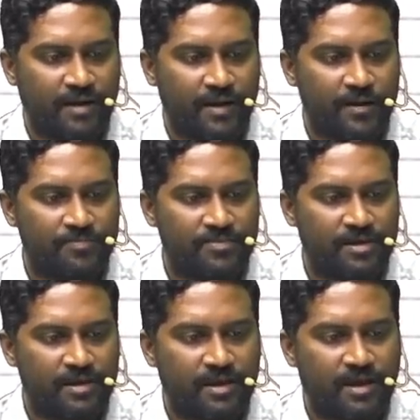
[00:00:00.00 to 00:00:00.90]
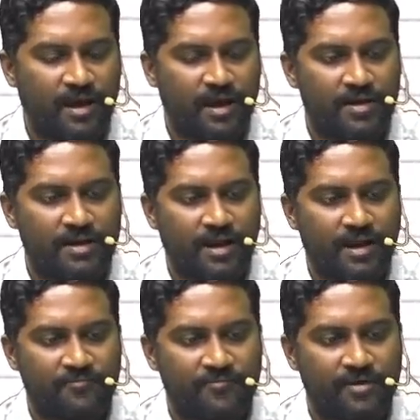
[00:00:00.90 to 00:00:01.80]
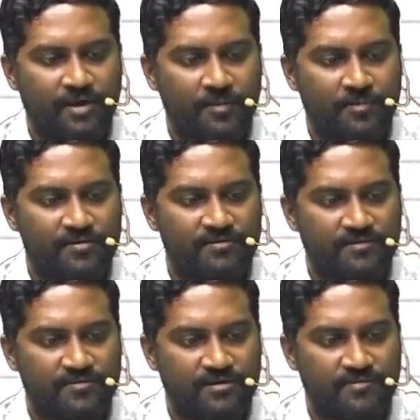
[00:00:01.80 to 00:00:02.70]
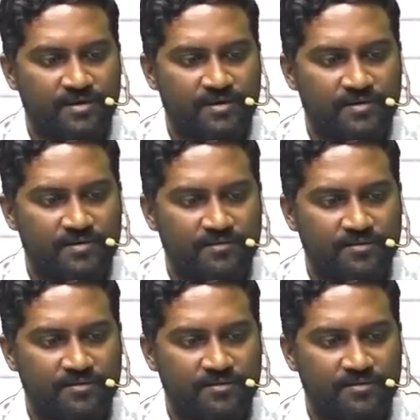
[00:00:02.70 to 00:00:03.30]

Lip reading: type 3 and type 4 hypersensitivity.